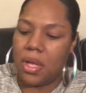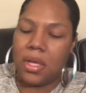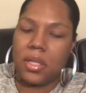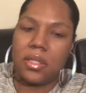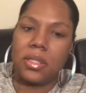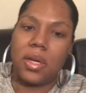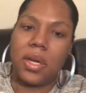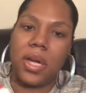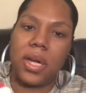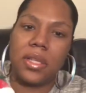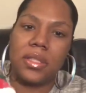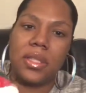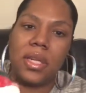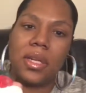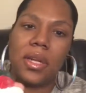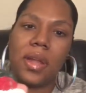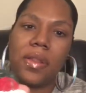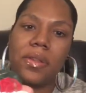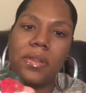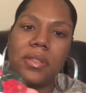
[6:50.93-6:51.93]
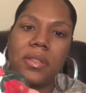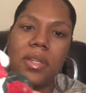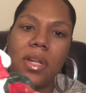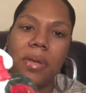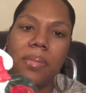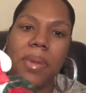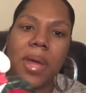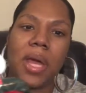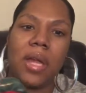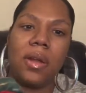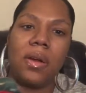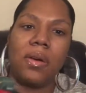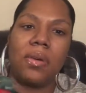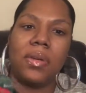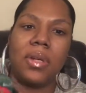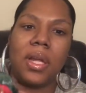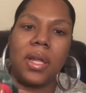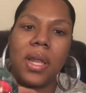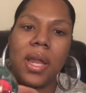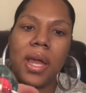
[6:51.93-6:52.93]
So here's another snowman
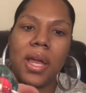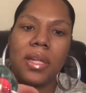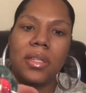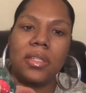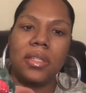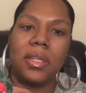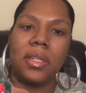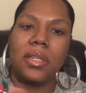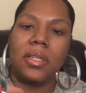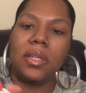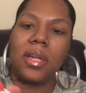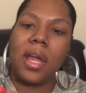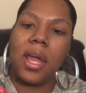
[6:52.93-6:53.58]
holding a lantern,